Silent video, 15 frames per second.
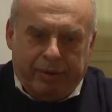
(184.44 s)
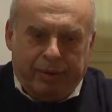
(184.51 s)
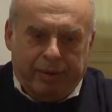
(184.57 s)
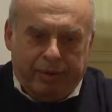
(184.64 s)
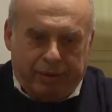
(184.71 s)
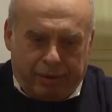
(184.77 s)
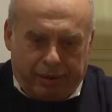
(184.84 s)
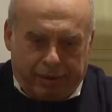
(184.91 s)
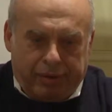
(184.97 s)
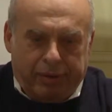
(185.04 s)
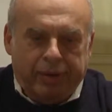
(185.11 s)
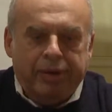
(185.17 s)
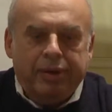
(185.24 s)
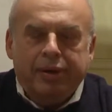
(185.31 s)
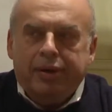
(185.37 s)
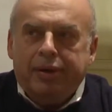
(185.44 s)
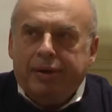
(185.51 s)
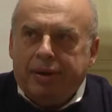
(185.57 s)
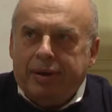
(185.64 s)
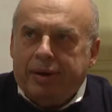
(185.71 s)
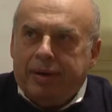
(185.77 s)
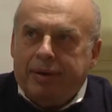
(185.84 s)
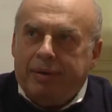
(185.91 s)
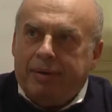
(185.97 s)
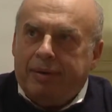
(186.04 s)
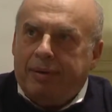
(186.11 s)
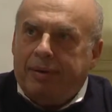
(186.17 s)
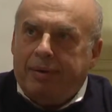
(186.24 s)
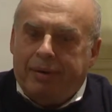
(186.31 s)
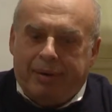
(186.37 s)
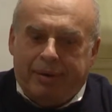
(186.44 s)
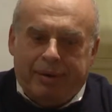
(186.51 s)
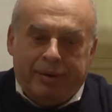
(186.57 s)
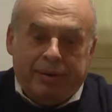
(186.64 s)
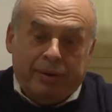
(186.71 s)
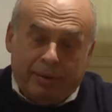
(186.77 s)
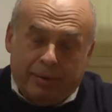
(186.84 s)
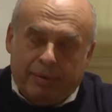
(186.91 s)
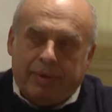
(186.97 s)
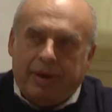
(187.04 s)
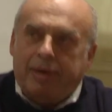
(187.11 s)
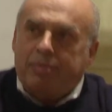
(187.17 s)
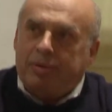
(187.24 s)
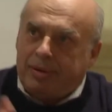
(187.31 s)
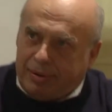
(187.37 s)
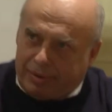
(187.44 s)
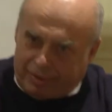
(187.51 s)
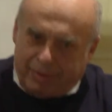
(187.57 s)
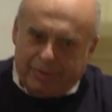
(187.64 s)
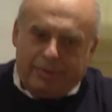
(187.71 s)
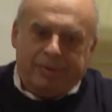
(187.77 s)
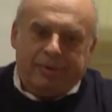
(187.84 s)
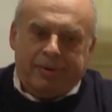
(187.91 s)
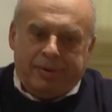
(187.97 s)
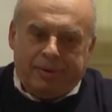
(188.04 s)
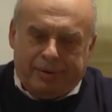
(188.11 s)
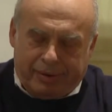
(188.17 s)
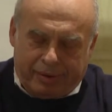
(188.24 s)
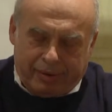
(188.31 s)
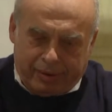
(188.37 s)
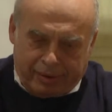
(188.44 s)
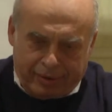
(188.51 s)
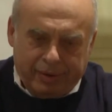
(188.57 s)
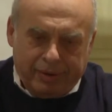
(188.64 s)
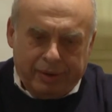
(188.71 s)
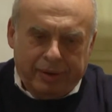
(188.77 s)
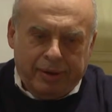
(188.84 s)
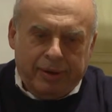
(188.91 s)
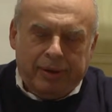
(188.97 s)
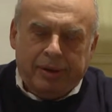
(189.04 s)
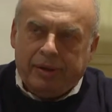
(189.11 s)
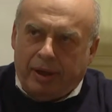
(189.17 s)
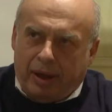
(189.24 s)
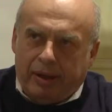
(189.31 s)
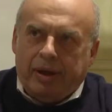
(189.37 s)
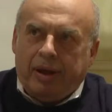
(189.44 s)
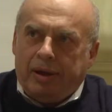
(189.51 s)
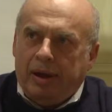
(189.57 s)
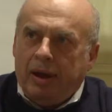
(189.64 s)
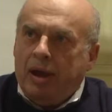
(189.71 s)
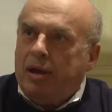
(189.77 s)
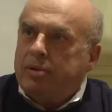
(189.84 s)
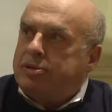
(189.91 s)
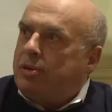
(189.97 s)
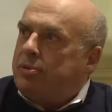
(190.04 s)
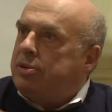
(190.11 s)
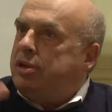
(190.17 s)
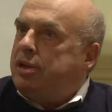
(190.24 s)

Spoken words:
o'clock. And so I just want to make sure that you have a chance to make a final comment before